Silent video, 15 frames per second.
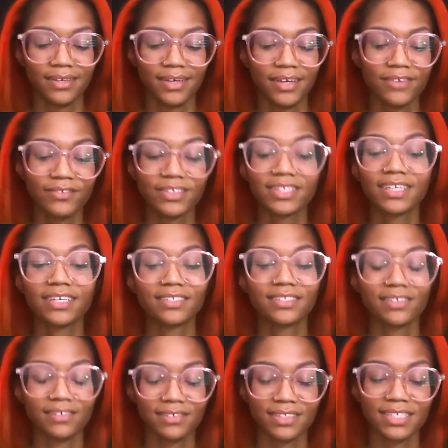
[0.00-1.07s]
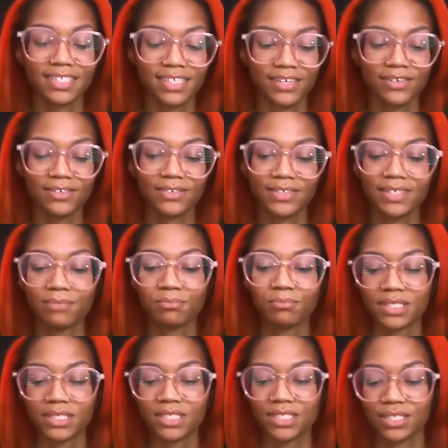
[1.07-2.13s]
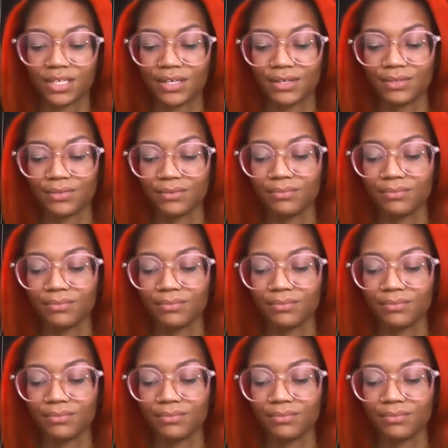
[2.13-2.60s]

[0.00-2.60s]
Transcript: Everything's on sale, it must go.